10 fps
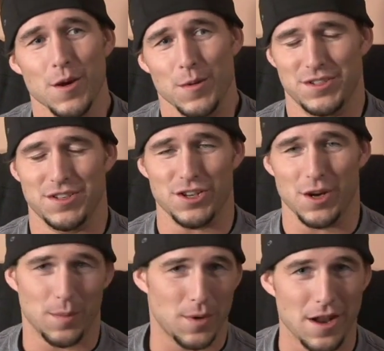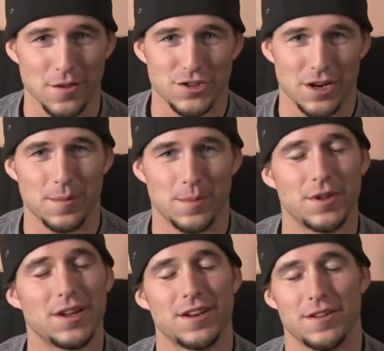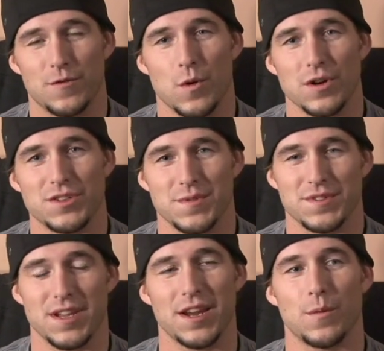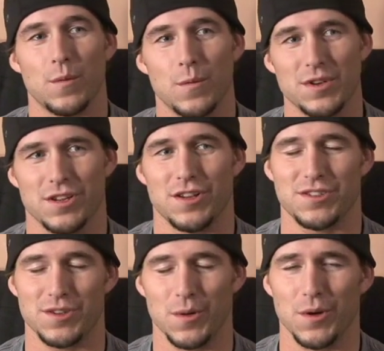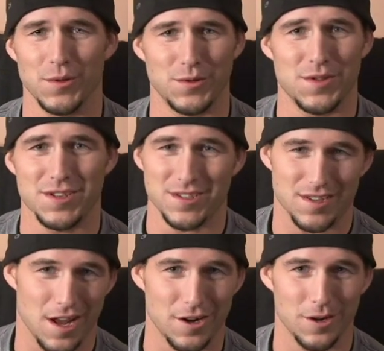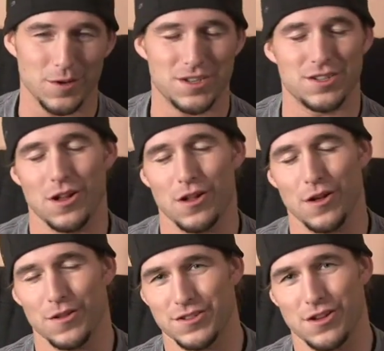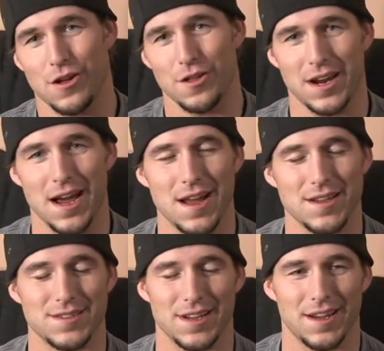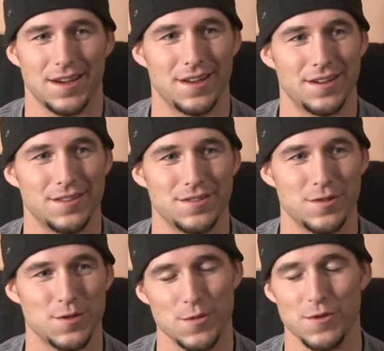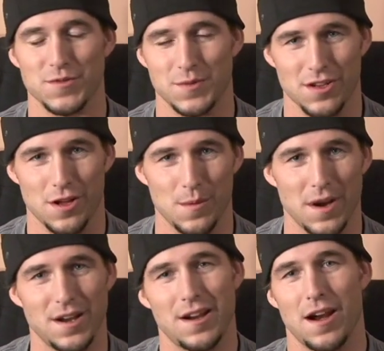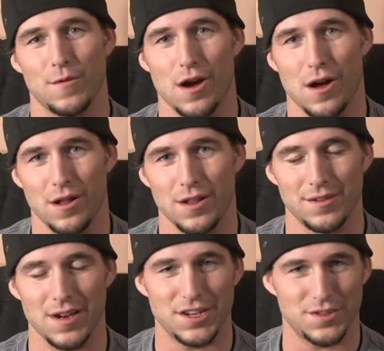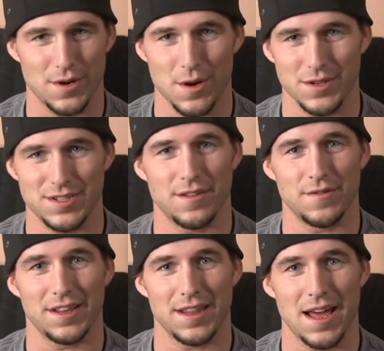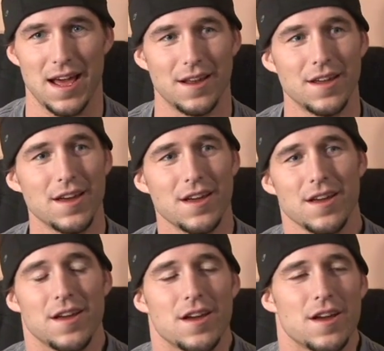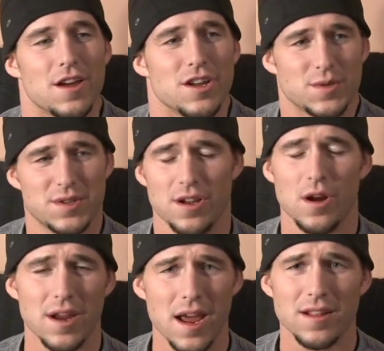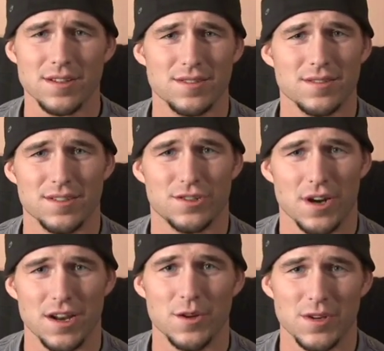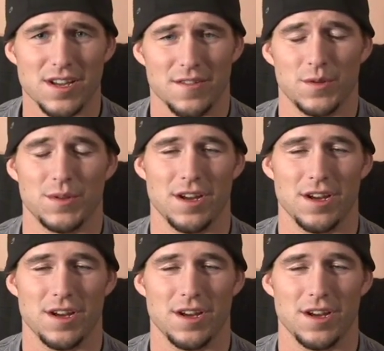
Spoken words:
We used to jump around on the trampoline, and of course it was like we saw Stone Cold do the stunner. We saw the guys like do the moves we saw on Monday Night Raw and Nitro and stuff like that. So we said, oh yeah, let's try doing stuff to each